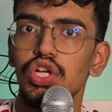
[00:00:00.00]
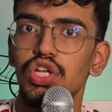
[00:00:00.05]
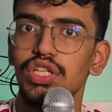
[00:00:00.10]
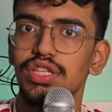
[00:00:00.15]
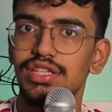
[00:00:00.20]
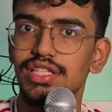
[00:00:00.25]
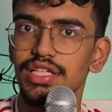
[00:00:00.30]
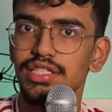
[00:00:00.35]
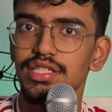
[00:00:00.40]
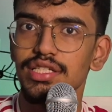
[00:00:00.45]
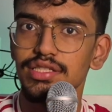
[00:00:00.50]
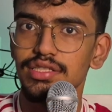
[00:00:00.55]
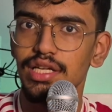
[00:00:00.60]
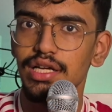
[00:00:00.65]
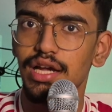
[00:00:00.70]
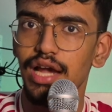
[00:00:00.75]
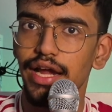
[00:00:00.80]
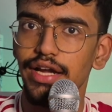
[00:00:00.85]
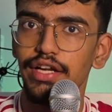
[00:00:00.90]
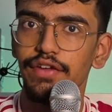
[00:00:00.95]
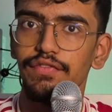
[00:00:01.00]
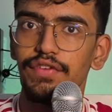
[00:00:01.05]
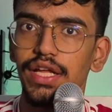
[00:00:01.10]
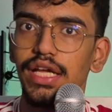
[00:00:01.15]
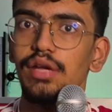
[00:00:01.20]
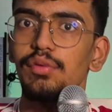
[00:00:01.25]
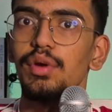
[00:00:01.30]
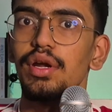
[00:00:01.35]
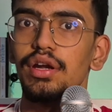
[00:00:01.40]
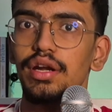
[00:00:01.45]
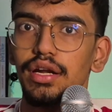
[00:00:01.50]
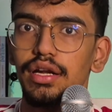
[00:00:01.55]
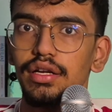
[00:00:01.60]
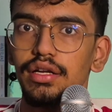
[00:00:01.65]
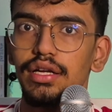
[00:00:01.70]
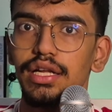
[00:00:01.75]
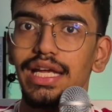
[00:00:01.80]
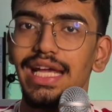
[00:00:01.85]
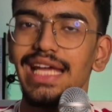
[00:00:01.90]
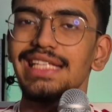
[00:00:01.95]
This is the kind of league we're in.
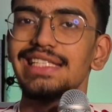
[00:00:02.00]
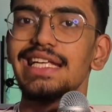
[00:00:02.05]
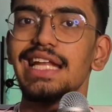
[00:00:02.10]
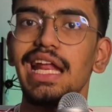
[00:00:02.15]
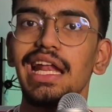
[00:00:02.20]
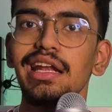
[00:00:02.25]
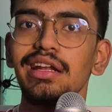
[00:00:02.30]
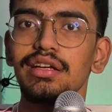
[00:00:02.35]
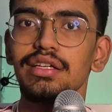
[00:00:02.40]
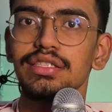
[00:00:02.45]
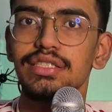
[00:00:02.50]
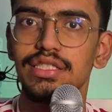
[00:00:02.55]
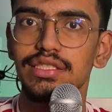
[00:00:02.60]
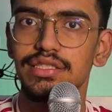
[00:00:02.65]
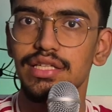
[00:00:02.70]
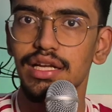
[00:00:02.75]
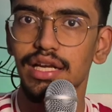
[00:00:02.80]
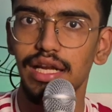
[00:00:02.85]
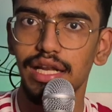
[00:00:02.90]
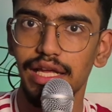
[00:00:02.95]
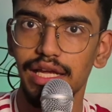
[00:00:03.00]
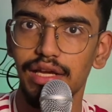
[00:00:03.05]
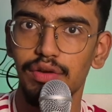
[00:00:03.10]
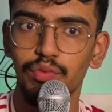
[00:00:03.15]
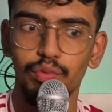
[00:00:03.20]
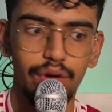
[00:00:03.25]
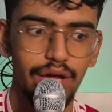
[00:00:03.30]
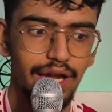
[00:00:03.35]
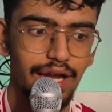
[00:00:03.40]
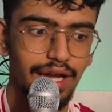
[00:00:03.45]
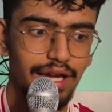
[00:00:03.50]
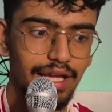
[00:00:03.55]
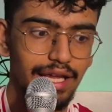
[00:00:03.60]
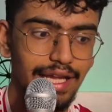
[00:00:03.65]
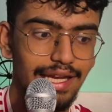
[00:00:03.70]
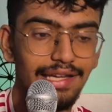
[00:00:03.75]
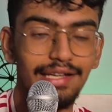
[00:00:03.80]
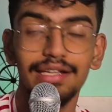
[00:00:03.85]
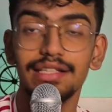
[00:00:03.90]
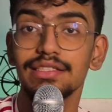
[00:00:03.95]
It's an inconsistent league where
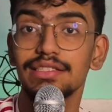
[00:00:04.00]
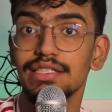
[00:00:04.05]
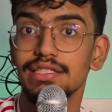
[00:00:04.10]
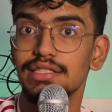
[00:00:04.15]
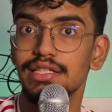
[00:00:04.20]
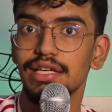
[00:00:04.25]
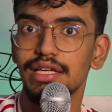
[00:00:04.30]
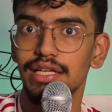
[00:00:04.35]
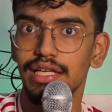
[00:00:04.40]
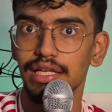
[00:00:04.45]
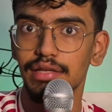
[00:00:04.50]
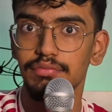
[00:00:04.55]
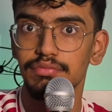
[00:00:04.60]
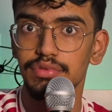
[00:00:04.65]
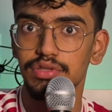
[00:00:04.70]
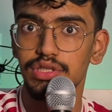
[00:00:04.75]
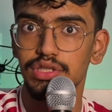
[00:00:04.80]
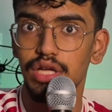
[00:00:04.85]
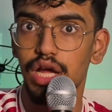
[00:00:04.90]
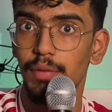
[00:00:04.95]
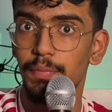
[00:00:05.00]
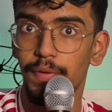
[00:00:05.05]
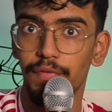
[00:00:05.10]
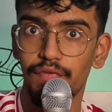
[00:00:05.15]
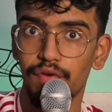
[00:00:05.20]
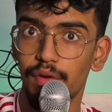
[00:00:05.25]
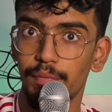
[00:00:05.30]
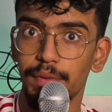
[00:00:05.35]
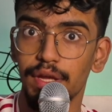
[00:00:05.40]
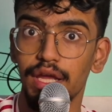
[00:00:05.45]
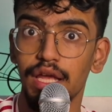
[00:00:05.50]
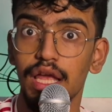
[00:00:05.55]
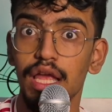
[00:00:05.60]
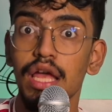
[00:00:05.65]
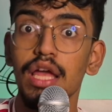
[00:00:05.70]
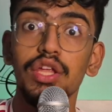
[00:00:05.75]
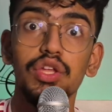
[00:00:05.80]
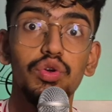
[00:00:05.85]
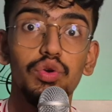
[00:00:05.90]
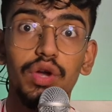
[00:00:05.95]
inconsistent teams are performing.
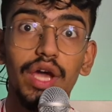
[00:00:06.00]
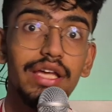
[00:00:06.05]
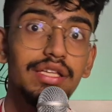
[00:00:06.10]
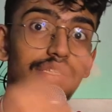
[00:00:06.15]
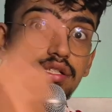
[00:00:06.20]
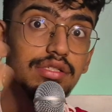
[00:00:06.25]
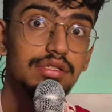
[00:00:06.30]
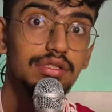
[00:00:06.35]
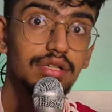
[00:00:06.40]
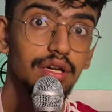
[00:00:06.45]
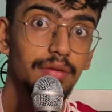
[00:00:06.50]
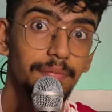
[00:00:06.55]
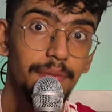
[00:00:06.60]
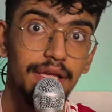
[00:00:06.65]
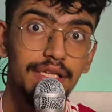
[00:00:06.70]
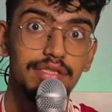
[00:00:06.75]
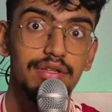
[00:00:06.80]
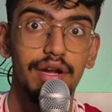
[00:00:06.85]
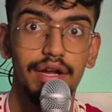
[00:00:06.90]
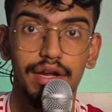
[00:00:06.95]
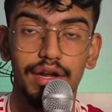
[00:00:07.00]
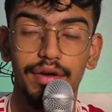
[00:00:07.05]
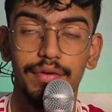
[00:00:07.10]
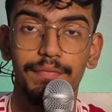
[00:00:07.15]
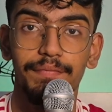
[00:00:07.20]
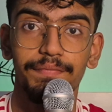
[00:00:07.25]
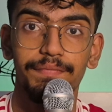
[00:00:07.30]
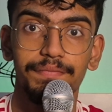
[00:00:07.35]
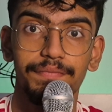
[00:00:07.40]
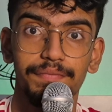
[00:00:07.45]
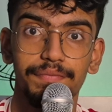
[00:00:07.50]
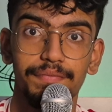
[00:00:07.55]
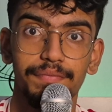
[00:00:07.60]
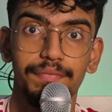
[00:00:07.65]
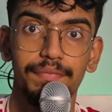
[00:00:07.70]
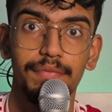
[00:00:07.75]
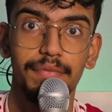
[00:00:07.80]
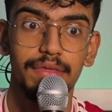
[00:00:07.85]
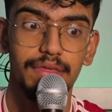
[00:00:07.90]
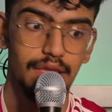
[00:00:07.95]
Newcastle's third place right now.
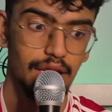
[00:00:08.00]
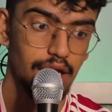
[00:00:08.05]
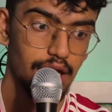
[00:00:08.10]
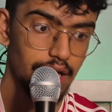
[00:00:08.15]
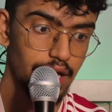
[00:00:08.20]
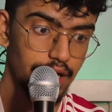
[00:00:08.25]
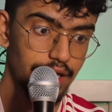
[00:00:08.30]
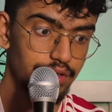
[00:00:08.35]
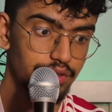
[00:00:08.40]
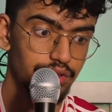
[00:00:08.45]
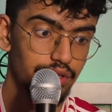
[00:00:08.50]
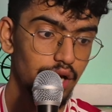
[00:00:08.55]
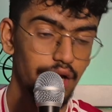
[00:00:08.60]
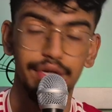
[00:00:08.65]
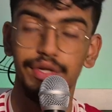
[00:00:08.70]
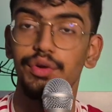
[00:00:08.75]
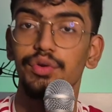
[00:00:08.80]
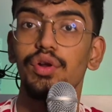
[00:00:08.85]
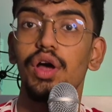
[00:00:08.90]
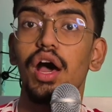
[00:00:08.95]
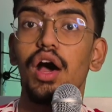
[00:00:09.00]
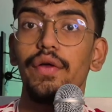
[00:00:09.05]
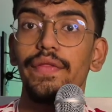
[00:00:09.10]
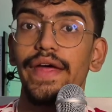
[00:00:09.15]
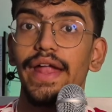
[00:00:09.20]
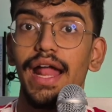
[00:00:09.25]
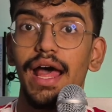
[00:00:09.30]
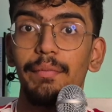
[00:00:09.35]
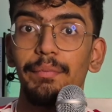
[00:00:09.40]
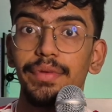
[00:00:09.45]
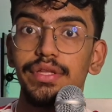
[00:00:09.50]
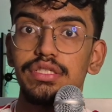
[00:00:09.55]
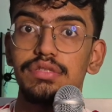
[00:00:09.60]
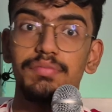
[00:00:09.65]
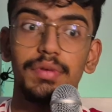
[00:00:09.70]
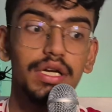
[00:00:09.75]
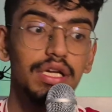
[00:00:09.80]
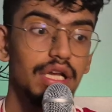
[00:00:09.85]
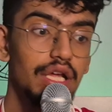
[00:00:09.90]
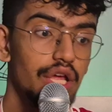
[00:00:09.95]
I don't know how that happens,
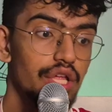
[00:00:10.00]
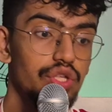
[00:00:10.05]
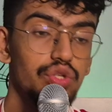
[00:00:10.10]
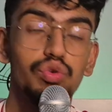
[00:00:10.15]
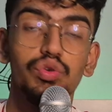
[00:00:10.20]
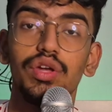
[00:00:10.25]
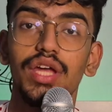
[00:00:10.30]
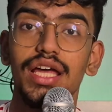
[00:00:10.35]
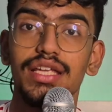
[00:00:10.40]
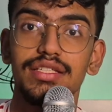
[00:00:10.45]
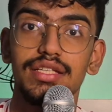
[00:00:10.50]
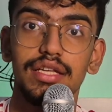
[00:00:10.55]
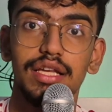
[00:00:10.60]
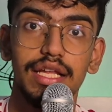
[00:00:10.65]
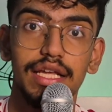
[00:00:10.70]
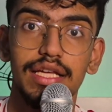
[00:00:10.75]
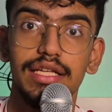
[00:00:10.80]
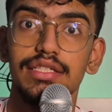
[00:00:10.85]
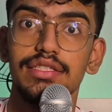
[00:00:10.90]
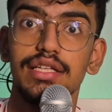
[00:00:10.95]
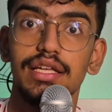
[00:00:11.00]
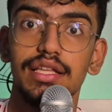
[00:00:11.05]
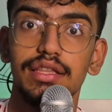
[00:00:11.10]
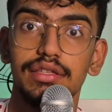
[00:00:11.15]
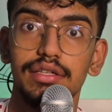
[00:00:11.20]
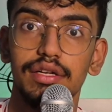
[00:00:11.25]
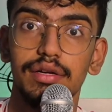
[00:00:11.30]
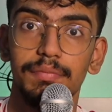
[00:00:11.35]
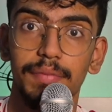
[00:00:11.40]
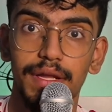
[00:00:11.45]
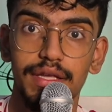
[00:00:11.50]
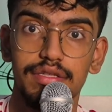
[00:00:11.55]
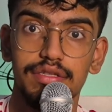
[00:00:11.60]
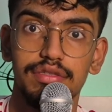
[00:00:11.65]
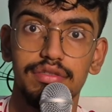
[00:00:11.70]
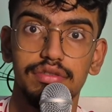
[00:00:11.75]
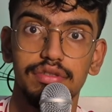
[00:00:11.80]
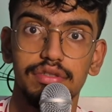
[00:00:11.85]
but Newcastle is in third place.